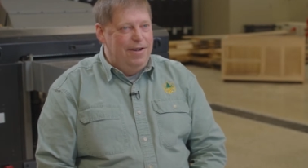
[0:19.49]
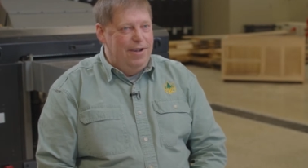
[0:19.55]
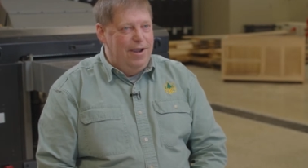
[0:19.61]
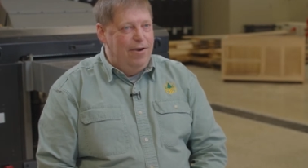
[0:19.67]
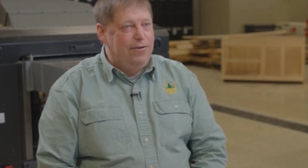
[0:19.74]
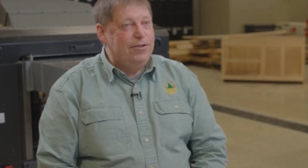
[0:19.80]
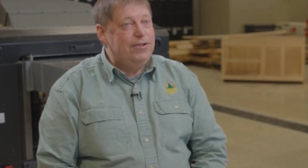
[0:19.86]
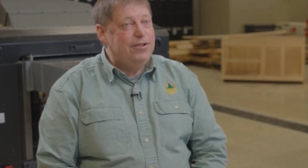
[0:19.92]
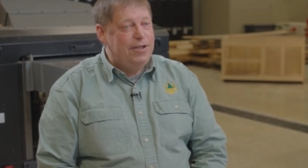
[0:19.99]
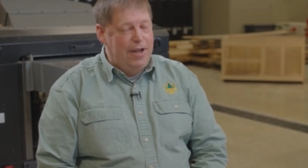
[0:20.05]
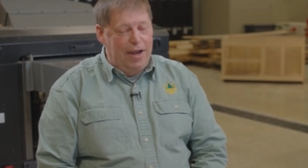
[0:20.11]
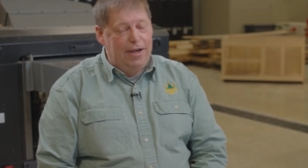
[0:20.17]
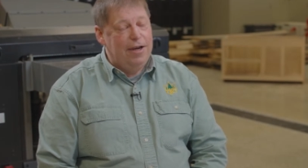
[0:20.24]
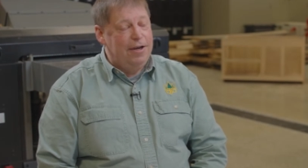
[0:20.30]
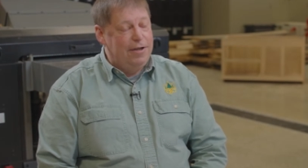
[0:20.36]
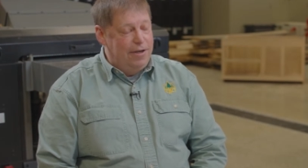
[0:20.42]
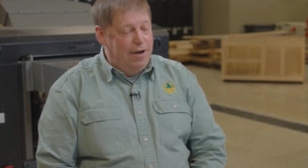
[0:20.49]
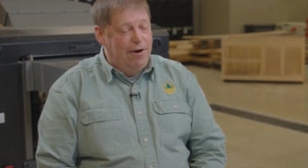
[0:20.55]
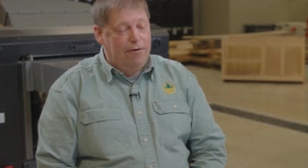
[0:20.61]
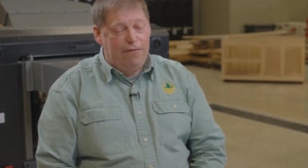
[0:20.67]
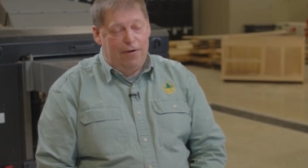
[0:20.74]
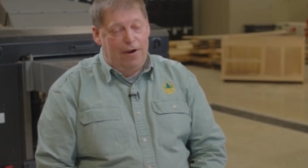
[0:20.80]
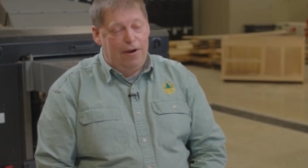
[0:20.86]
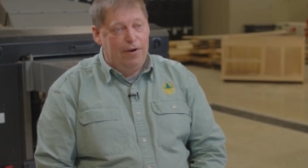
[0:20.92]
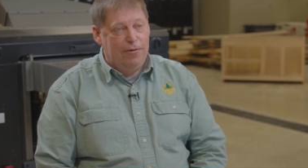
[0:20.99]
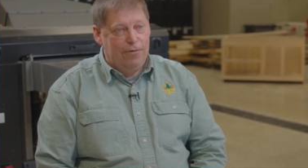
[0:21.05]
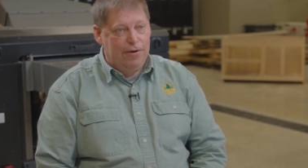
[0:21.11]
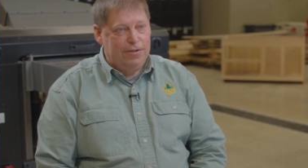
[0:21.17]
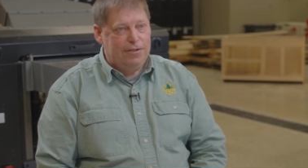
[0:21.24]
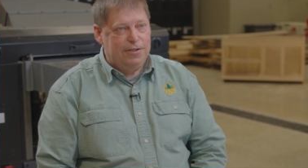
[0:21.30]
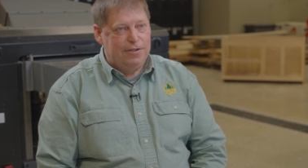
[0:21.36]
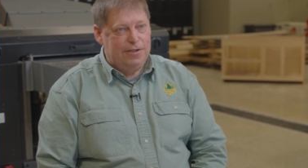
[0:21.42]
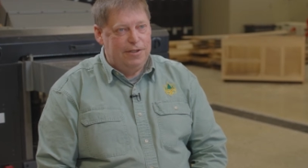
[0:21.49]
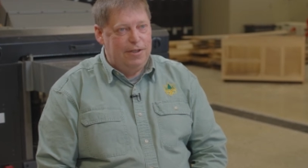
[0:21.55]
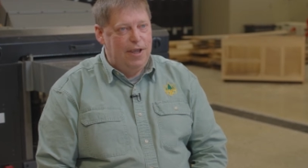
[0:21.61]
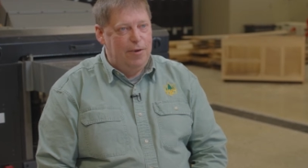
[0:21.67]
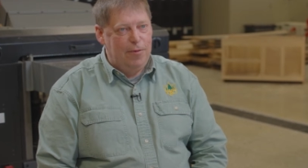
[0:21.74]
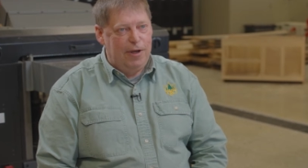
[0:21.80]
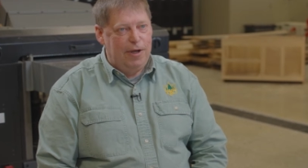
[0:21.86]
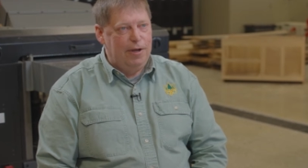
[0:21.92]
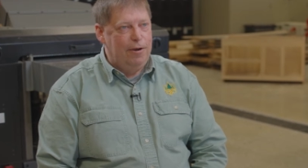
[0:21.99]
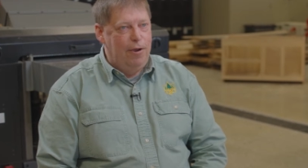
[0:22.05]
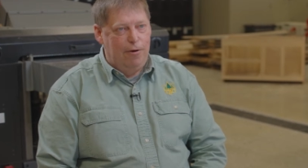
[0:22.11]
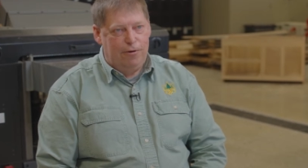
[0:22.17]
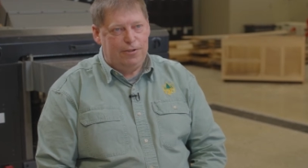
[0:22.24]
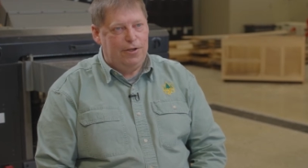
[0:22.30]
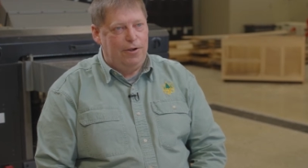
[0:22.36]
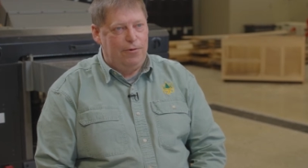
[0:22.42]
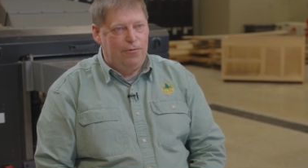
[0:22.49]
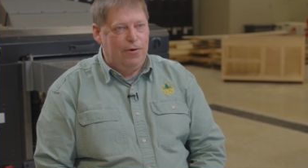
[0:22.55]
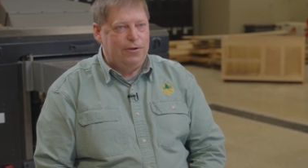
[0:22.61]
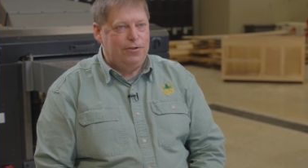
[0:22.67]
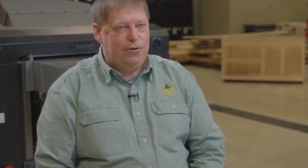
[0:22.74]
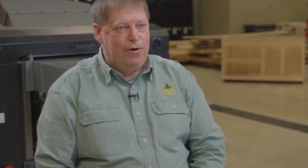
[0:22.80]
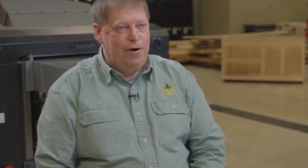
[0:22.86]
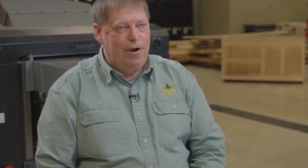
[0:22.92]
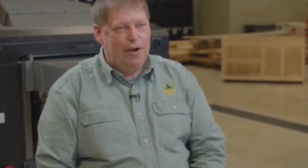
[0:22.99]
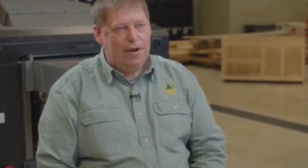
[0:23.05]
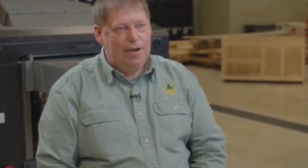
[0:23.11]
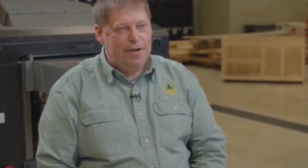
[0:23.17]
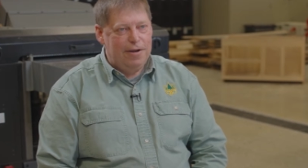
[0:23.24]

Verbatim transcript: how insane and terrifying it was to see that many logs on one truck.